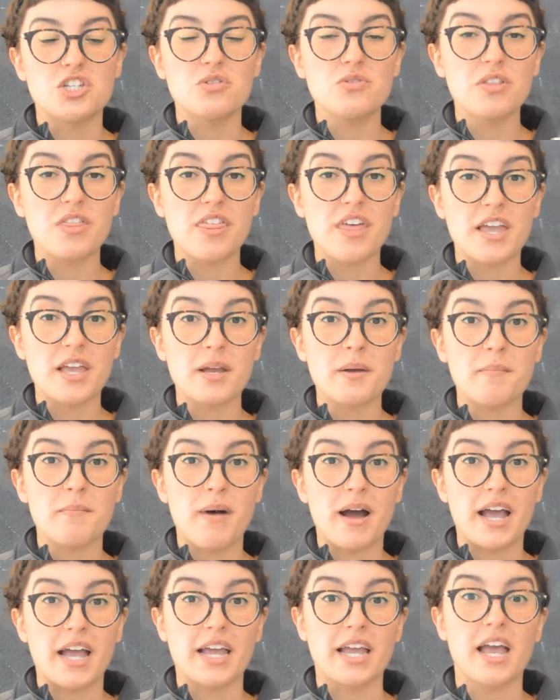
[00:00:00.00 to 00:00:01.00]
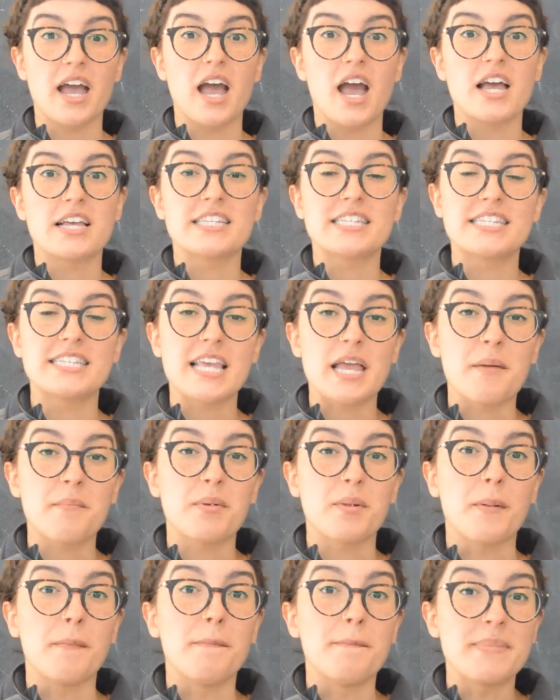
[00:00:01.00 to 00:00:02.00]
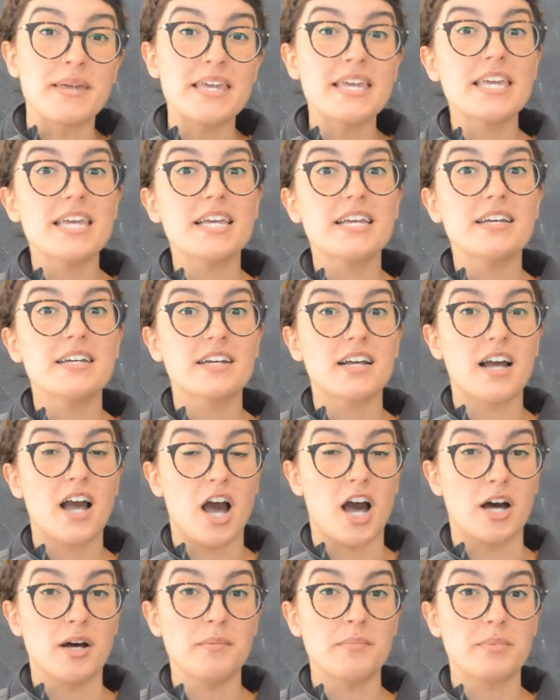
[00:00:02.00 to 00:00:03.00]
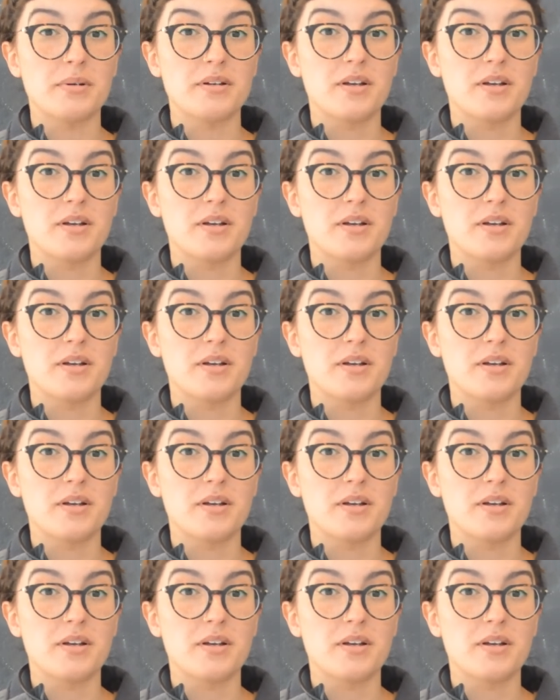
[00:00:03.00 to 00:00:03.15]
think my sample B cup